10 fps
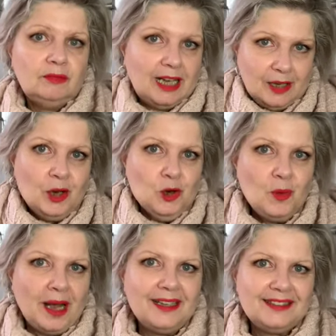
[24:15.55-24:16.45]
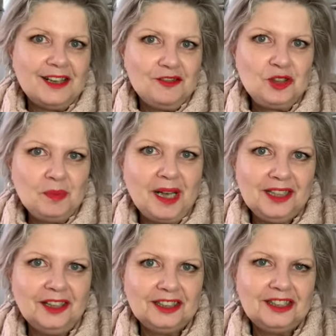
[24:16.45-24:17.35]
I allow myself to buy
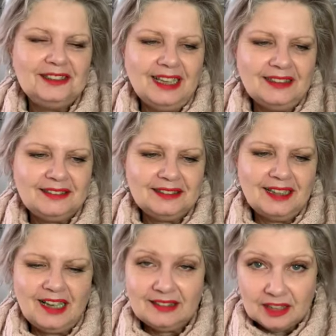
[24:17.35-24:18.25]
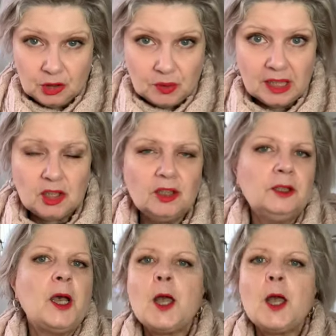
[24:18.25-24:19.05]
yarn in that situation.